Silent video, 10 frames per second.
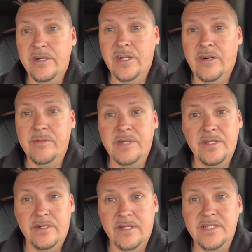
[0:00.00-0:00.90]
You know what I mean?
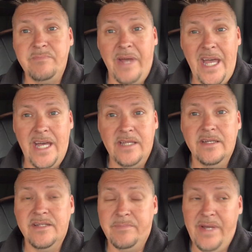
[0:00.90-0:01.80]
It's bad.
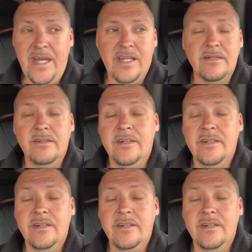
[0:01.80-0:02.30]
It's bad.